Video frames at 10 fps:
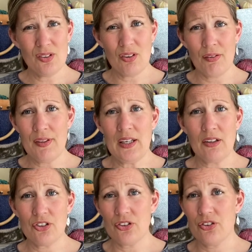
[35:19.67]
so I think I
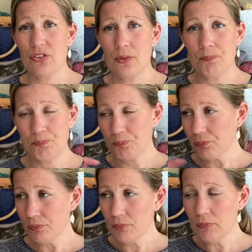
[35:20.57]
just
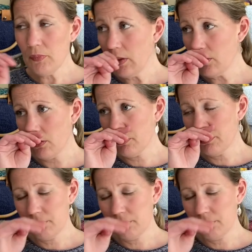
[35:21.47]
sort of